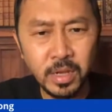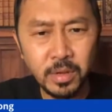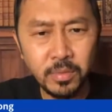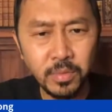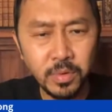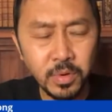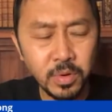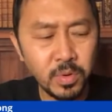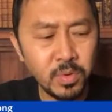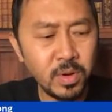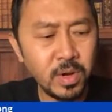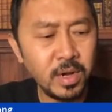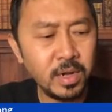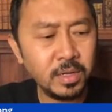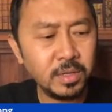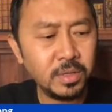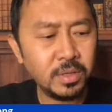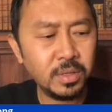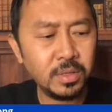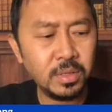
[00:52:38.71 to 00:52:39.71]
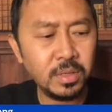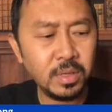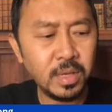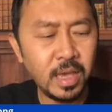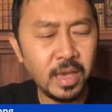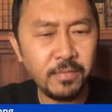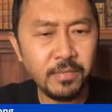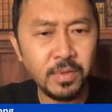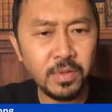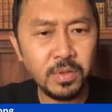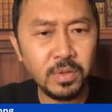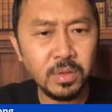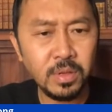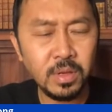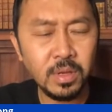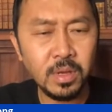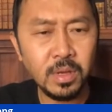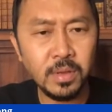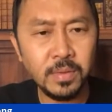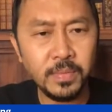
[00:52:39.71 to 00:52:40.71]
and we're required to have
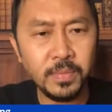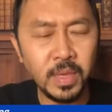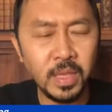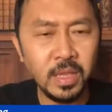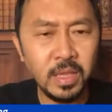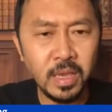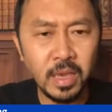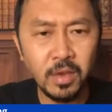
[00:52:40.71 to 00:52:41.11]
any